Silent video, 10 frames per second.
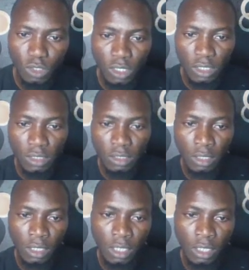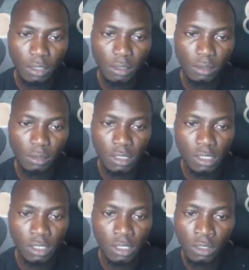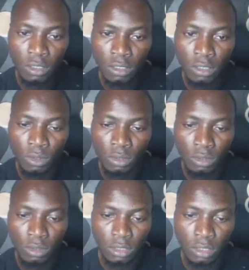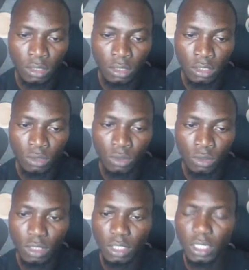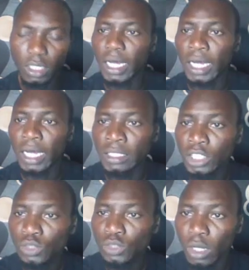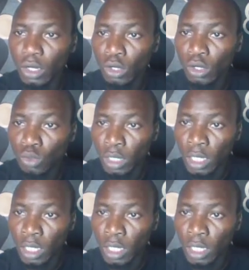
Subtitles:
you can see here, you can see all these keywords, and this will also